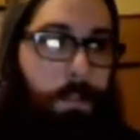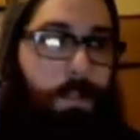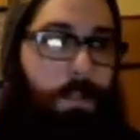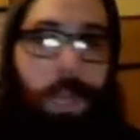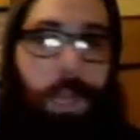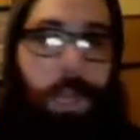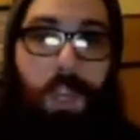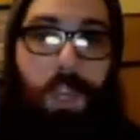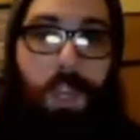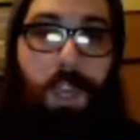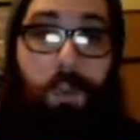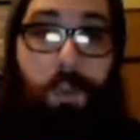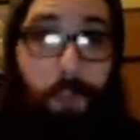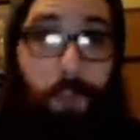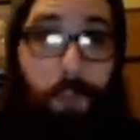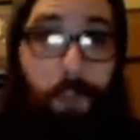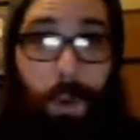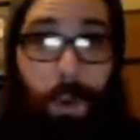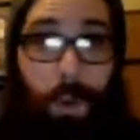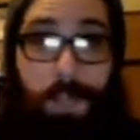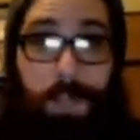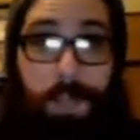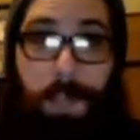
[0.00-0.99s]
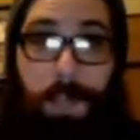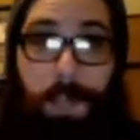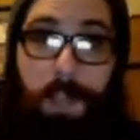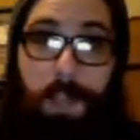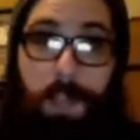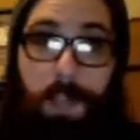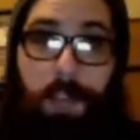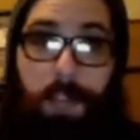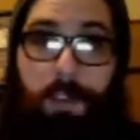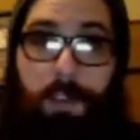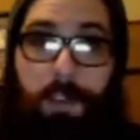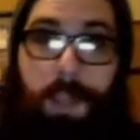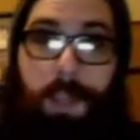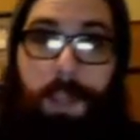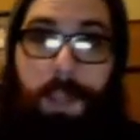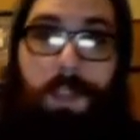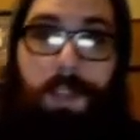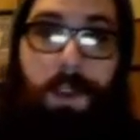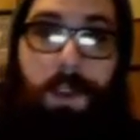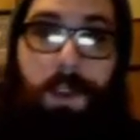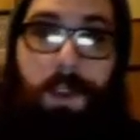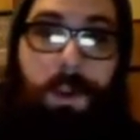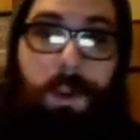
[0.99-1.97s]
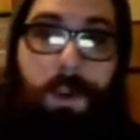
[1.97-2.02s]
Thank you for always being there for me
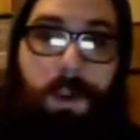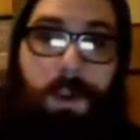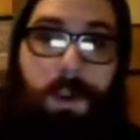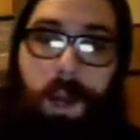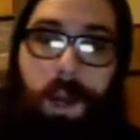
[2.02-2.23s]
too.